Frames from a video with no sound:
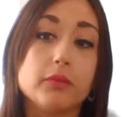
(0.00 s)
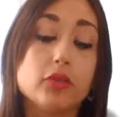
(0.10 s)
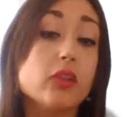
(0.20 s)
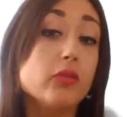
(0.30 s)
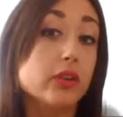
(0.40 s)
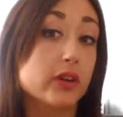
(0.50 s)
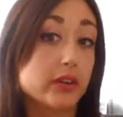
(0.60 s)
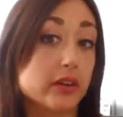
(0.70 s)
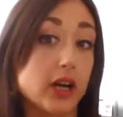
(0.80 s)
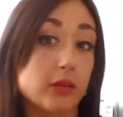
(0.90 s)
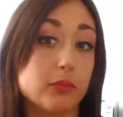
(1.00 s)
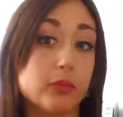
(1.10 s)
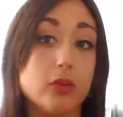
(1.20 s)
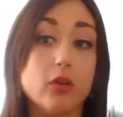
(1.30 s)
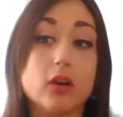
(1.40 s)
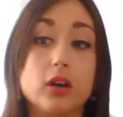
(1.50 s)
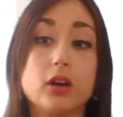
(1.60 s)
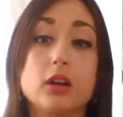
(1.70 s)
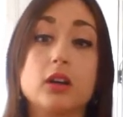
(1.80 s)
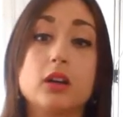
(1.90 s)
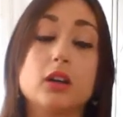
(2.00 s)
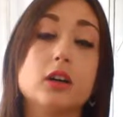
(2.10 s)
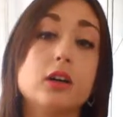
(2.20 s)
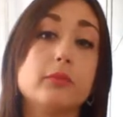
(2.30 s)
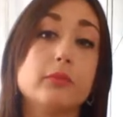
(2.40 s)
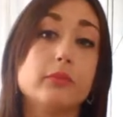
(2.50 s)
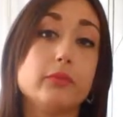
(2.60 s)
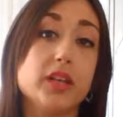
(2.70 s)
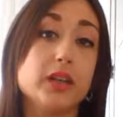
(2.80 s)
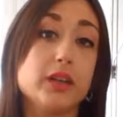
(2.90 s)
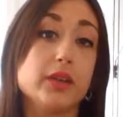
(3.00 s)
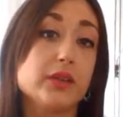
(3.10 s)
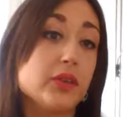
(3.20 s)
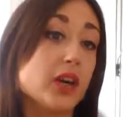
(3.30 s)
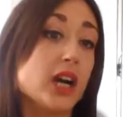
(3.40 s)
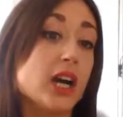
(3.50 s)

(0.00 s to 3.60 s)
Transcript: So for example, if you